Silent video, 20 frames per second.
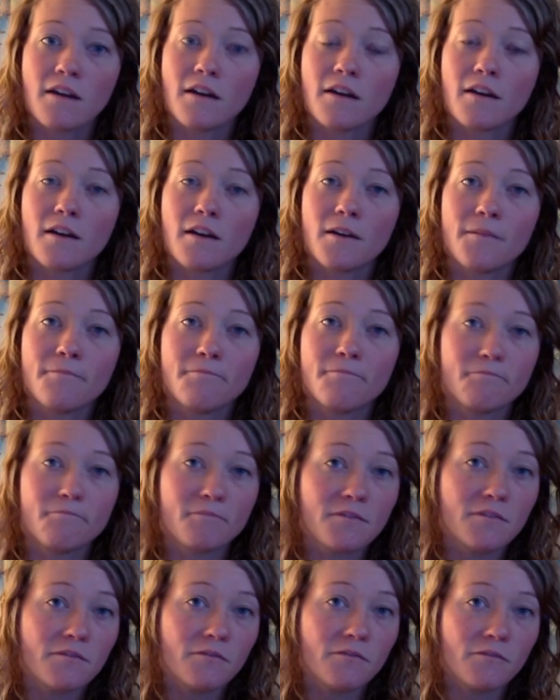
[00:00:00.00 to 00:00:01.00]

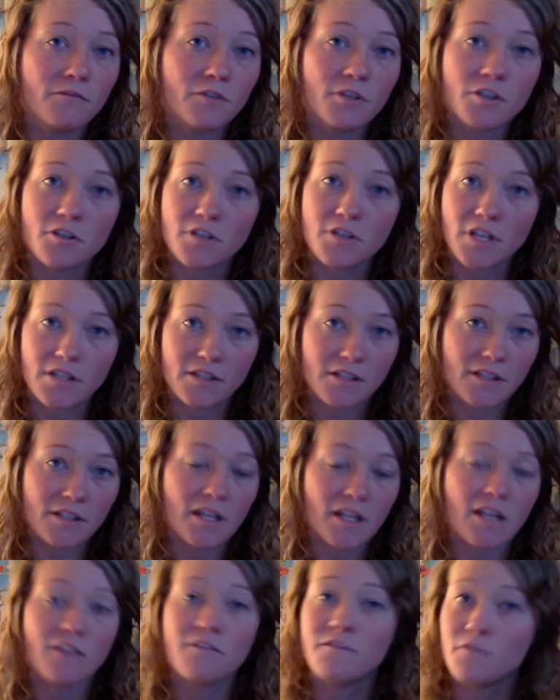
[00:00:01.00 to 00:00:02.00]
for your
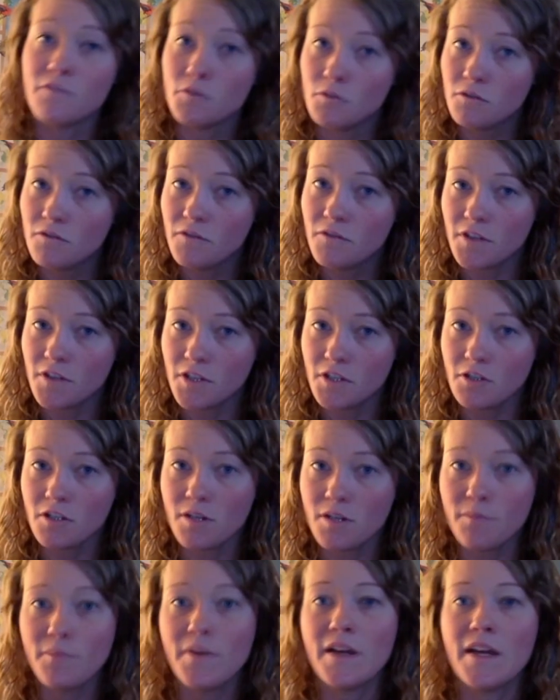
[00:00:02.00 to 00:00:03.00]
designated food for the
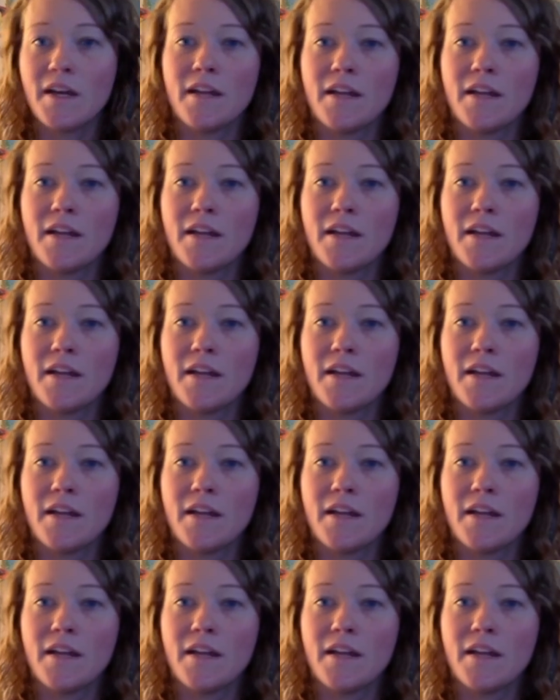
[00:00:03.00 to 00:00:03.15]
trip,